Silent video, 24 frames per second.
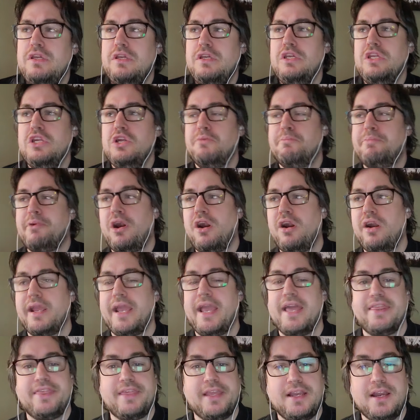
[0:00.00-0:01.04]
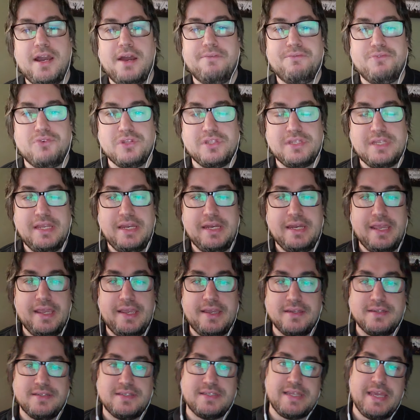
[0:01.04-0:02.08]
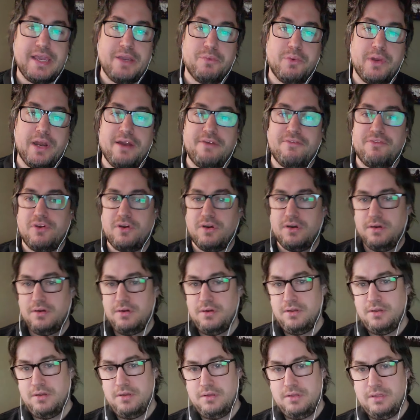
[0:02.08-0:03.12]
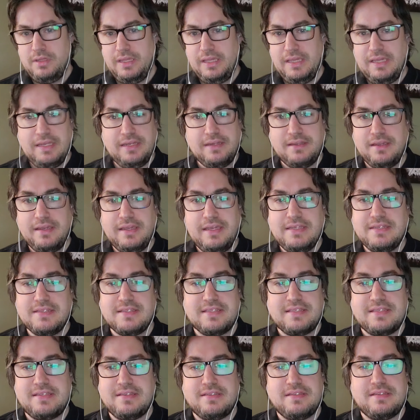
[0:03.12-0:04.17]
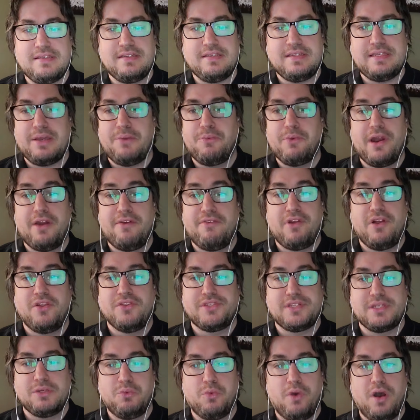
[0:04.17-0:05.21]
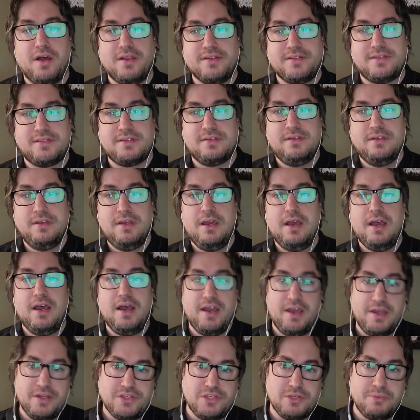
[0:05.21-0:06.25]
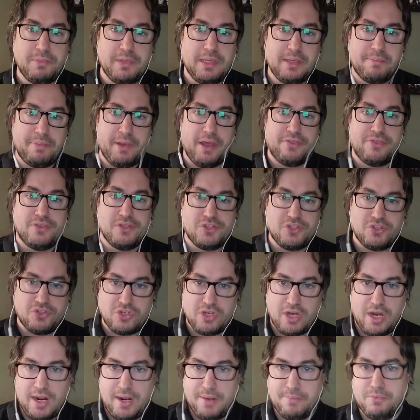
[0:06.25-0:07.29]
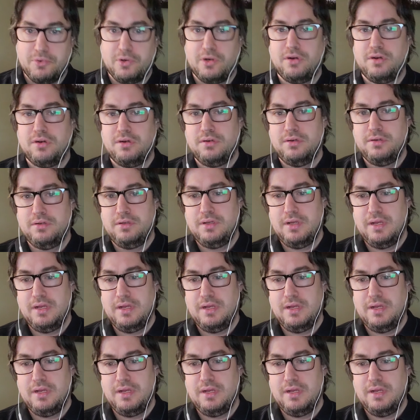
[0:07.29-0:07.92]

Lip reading: anything unforeseen, he can say whatever else he wants to me about this job, or